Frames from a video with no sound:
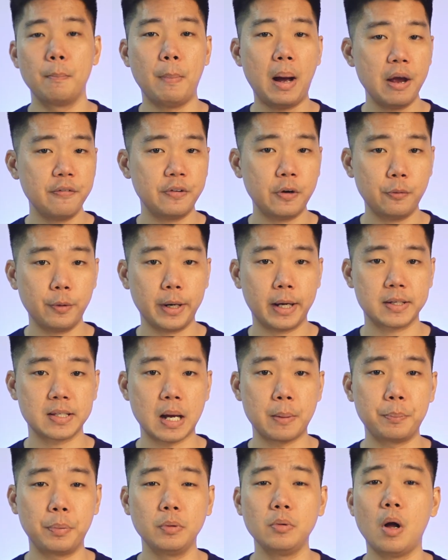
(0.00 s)
My favorite
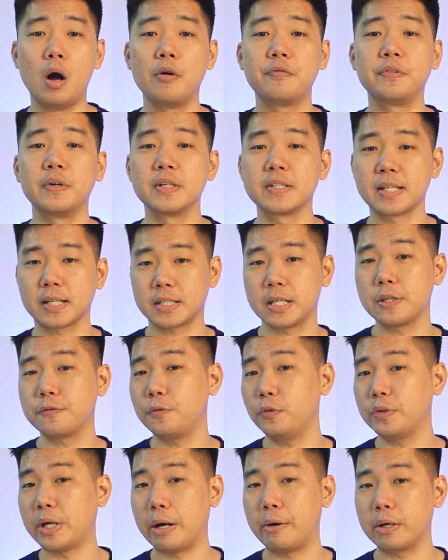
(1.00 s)
example of a
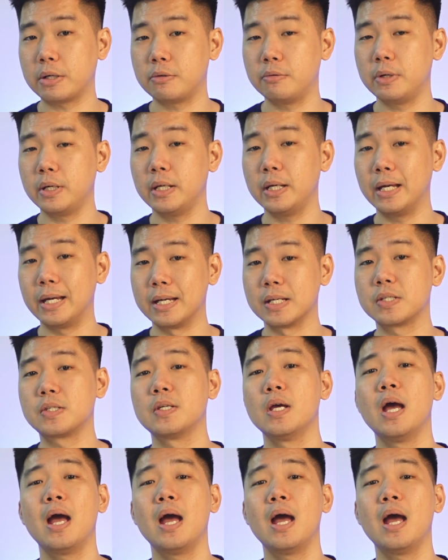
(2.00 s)
successful directory is